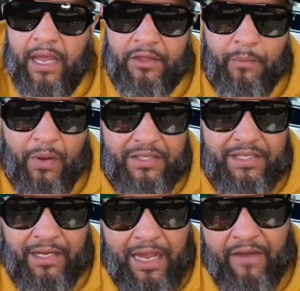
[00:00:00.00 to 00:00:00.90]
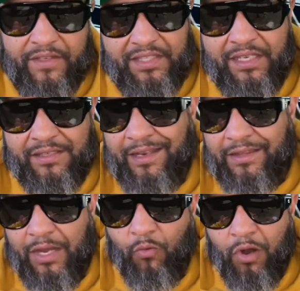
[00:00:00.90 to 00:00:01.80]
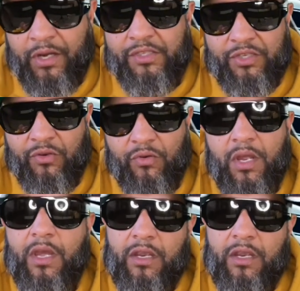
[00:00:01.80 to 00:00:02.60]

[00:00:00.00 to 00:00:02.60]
and the Bucs didn't have the season that they wanted to